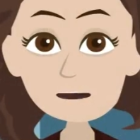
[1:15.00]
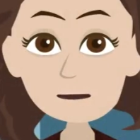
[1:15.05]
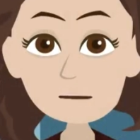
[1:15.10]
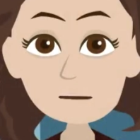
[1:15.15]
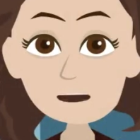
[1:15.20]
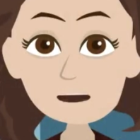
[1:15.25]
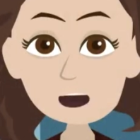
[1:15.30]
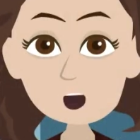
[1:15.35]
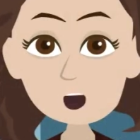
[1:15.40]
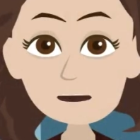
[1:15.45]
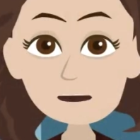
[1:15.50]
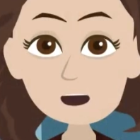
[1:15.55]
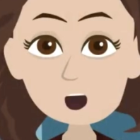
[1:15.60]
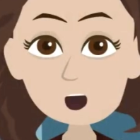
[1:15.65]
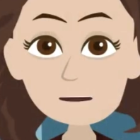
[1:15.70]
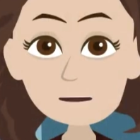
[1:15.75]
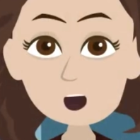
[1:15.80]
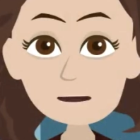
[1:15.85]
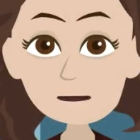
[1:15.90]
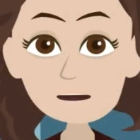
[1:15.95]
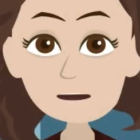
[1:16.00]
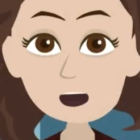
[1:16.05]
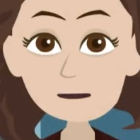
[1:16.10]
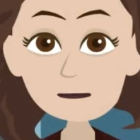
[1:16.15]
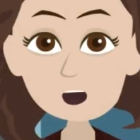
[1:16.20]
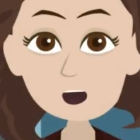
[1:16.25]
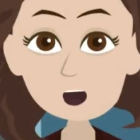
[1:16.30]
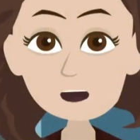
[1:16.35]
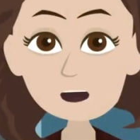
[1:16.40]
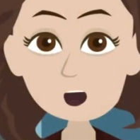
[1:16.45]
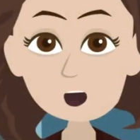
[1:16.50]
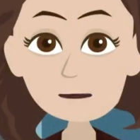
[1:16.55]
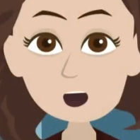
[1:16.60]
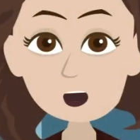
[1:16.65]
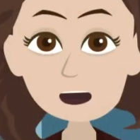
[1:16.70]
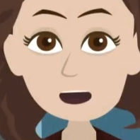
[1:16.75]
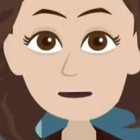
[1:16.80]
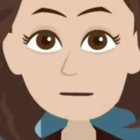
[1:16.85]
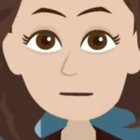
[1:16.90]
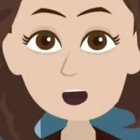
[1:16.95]
but I'm afraid that's a bit beyond the
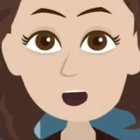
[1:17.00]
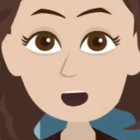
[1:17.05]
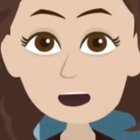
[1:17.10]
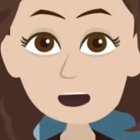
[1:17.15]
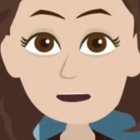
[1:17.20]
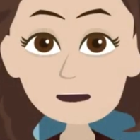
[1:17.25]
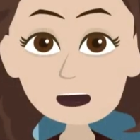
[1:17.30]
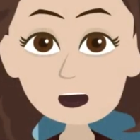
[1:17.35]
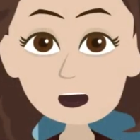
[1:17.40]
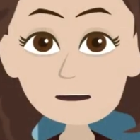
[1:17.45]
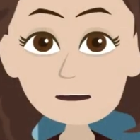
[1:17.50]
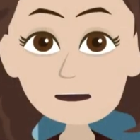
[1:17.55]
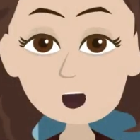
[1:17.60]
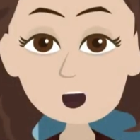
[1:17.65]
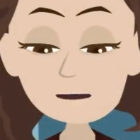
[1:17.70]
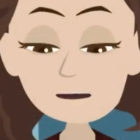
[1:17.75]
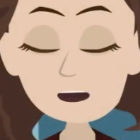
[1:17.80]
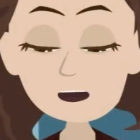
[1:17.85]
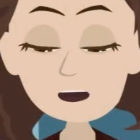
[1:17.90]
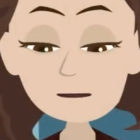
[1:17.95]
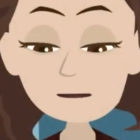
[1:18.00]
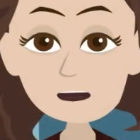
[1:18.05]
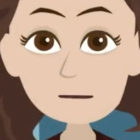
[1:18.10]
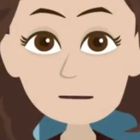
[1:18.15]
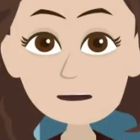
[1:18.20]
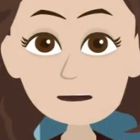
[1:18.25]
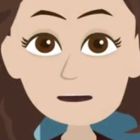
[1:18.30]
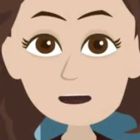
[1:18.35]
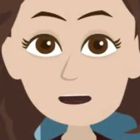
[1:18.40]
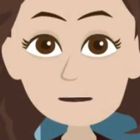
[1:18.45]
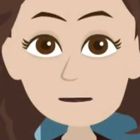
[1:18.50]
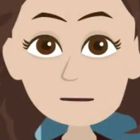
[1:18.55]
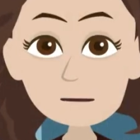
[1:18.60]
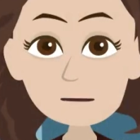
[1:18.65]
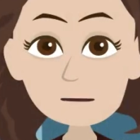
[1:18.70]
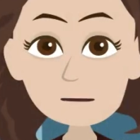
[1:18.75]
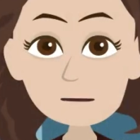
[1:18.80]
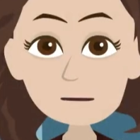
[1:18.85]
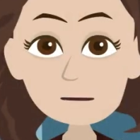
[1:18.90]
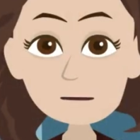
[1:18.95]
scope and exceeding the budget of this project.
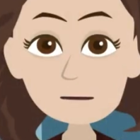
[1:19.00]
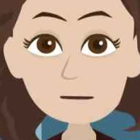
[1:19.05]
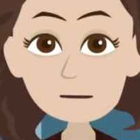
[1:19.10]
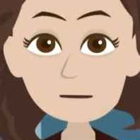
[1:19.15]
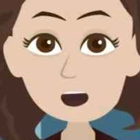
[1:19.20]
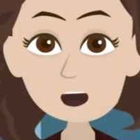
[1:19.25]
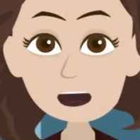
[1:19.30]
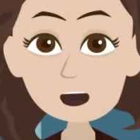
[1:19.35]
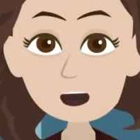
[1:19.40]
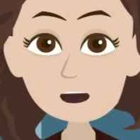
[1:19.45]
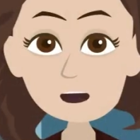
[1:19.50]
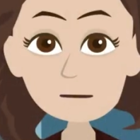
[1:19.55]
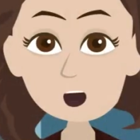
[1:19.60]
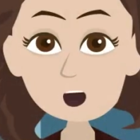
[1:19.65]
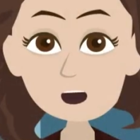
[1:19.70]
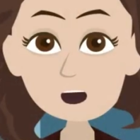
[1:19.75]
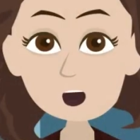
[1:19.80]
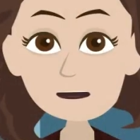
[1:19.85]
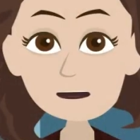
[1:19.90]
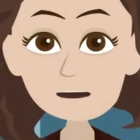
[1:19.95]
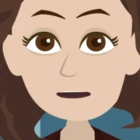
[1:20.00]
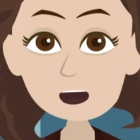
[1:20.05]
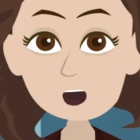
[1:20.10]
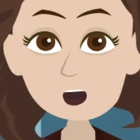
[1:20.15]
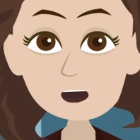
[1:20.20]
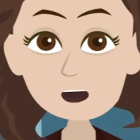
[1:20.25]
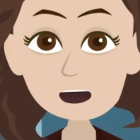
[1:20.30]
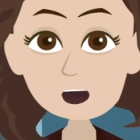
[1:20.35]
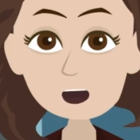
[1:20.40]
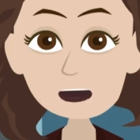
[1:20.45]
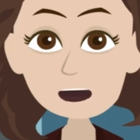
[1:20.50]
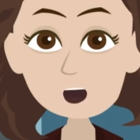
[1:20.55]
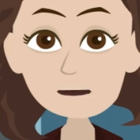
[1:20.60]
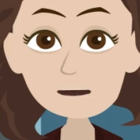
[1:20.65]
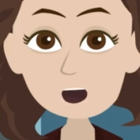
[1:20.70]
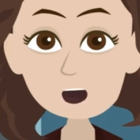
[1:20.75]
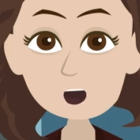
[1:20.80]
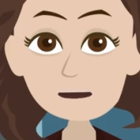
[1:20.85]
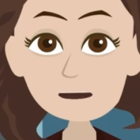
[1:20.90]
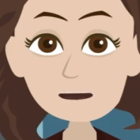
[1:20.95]
We want the students to outline how the
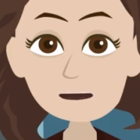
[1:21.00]
energy